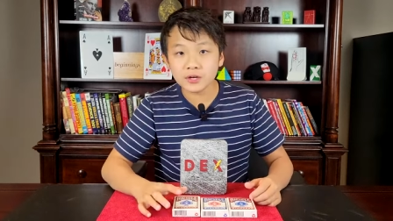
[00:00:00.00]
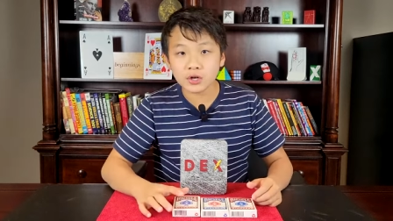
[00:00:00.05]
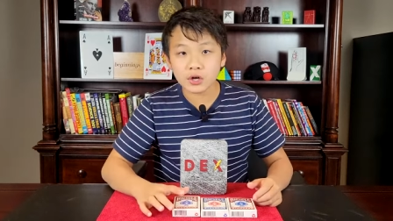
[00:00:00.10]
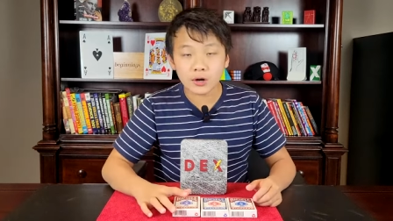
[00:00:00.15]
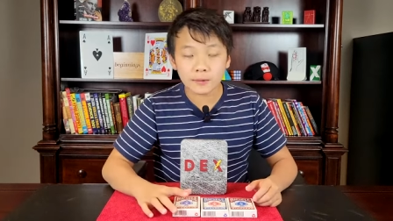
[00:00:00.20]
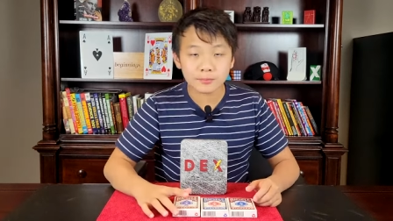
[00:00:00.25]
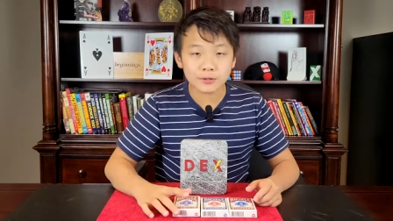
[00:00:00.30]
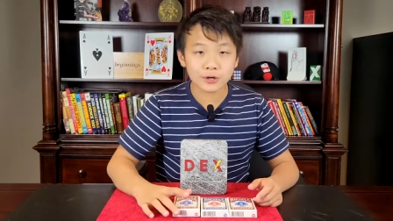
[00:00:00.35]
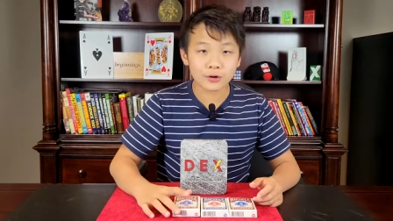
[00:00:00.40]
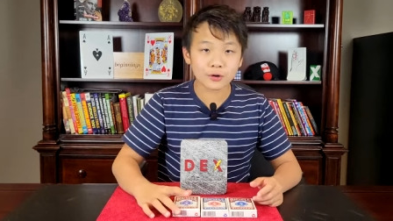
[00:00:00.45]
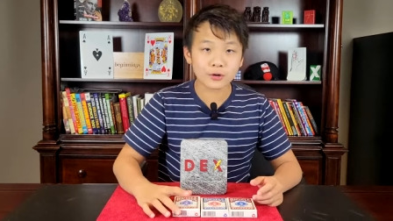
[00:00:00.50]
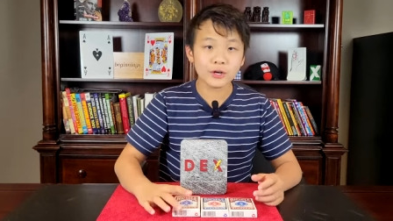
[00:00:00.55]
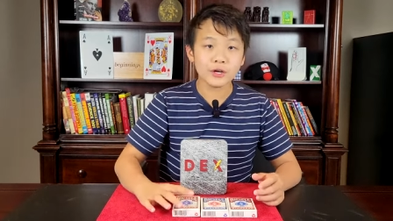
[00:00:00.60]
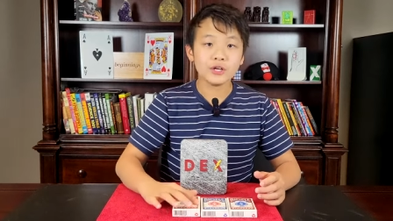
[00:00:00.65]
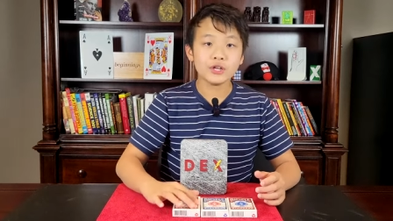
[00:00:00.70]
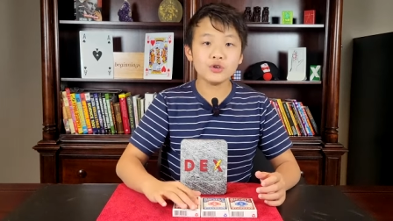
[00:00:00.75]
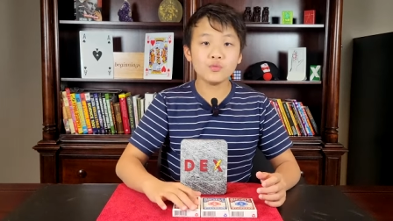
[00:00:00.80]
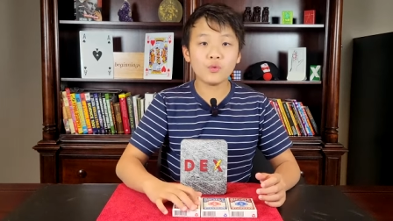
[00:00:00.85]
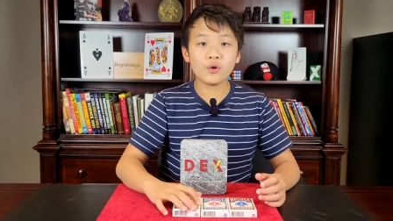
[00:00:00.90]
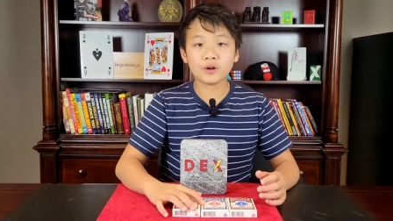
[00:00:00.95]
the cop card.
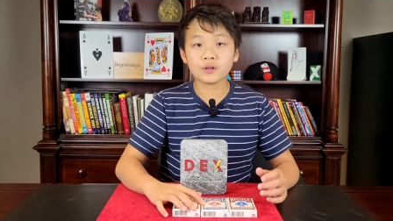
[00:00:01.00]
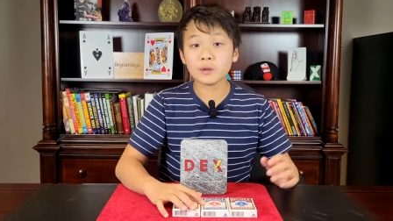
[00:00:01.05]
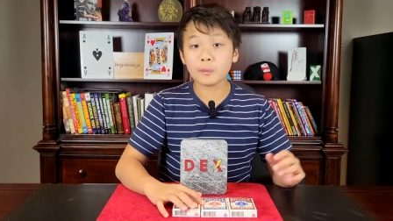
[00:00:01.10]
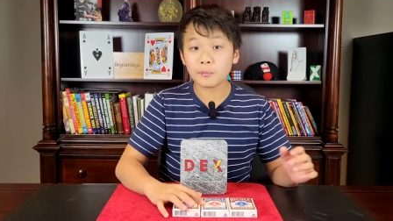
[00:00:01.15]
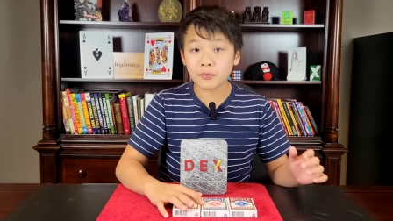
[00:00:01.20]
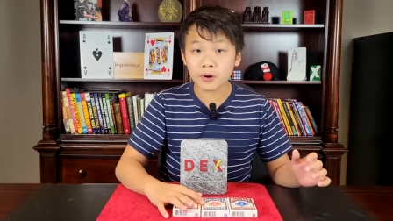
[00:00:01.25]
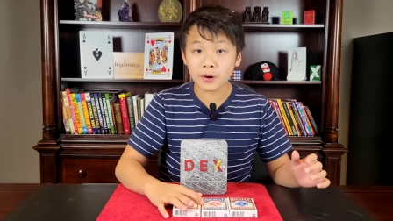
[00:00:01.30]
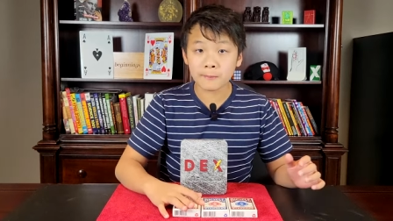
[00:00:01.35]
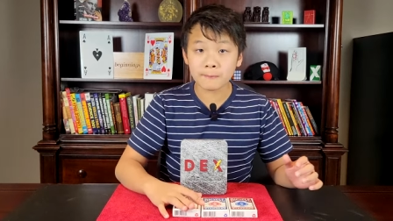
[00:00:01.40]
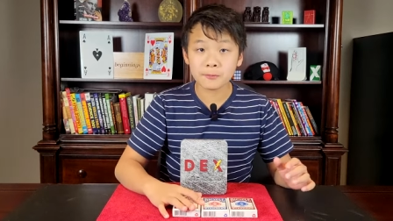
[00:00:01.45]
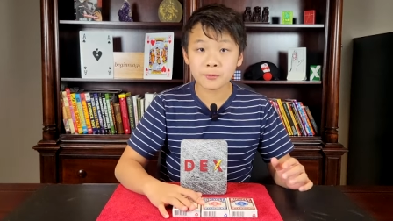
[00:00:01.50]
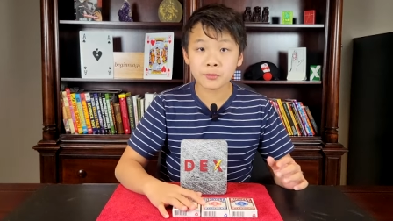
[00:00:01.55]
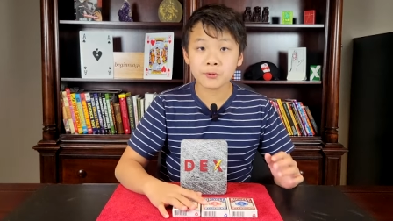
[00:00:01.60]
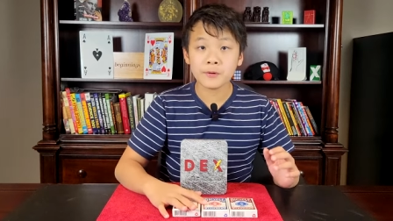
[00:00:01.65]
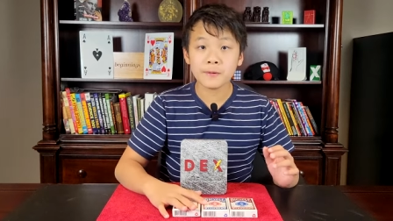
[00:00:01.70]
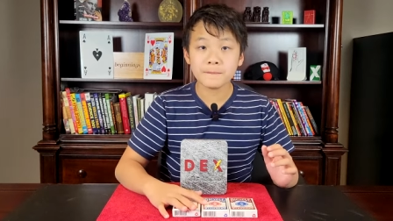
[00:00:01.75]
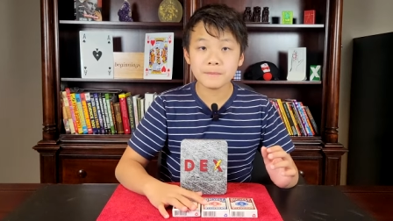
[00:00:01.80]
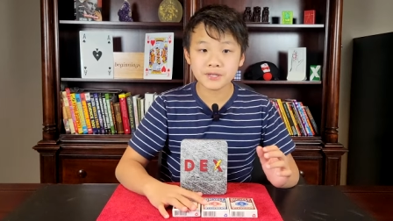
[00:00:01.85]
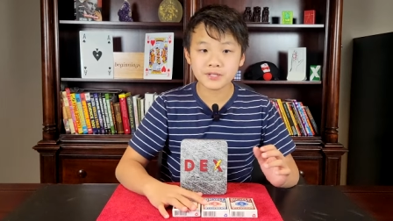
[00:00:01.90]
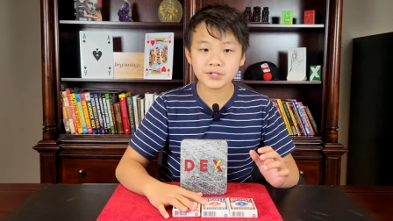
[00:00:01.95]
You want the
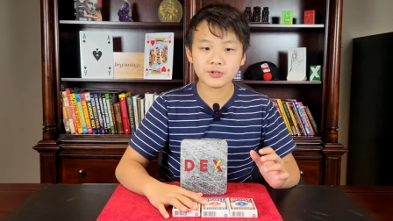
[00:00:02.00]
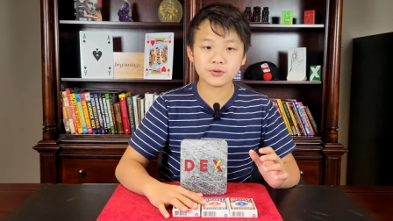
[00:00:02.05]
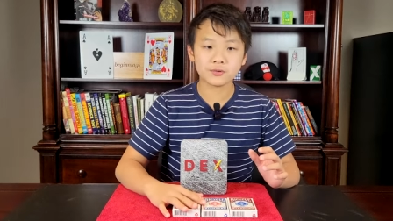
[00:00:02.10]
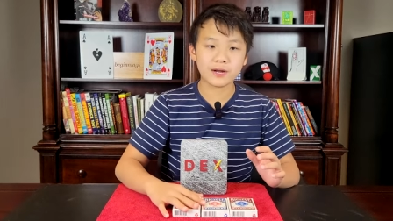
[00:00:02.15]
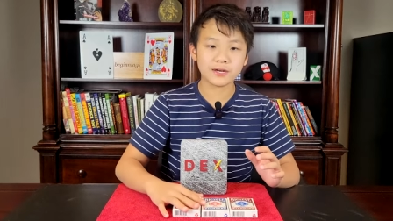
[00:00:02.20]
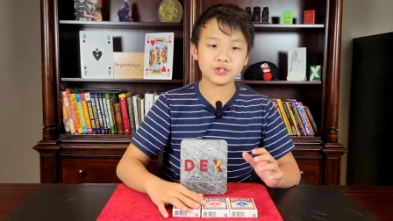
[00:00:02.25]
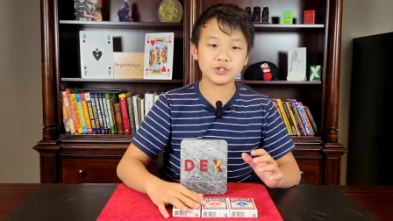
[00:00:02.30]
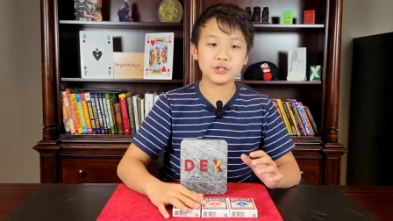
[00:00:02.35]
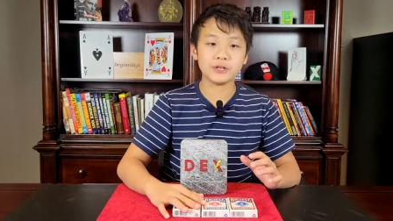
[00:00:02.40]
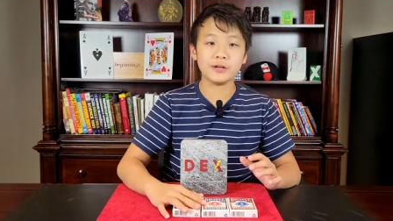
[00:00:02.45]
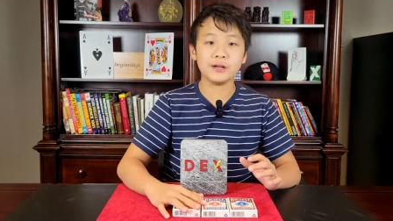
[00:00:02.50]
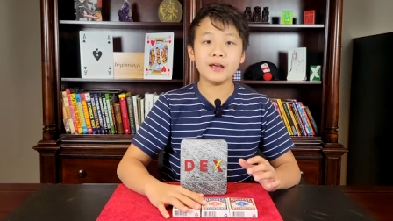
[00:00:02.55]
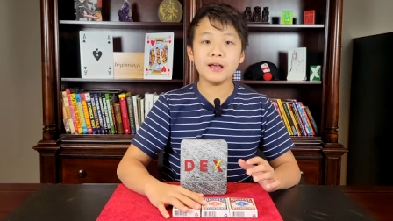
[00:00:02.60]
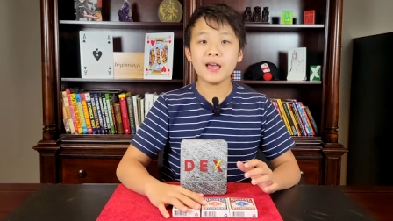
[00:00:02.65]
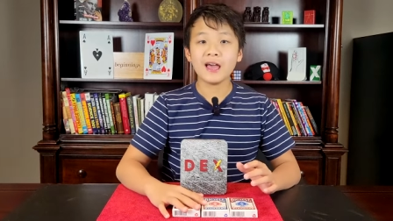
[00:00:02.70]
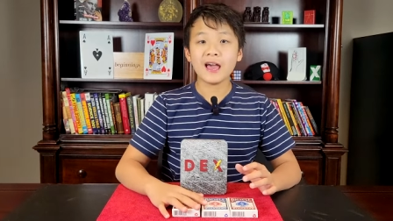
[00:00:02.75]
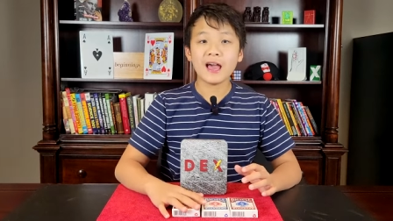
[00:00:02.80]
proper misdirection.